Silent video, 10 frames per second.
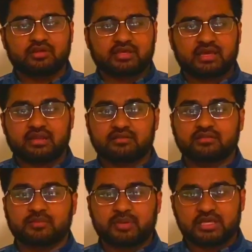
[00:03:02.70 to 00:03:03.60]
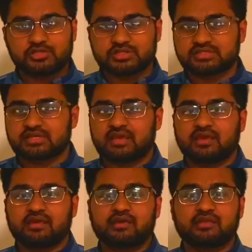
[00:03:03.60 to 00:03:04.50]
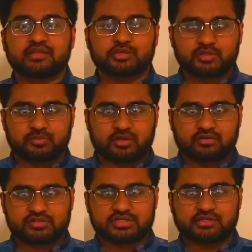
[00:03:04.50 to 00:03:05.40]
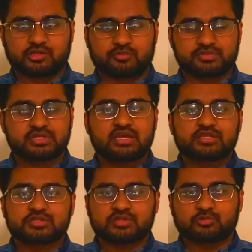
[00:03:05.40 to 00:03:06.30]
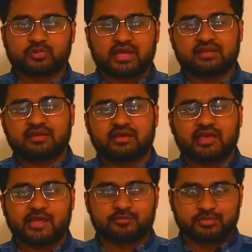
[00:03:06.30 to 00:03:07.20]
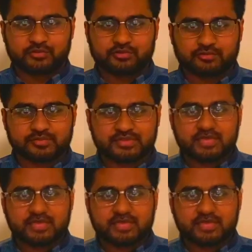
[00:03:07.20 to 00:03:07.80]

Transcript: at the patients in the good prognostic groups, so the red and blue groups.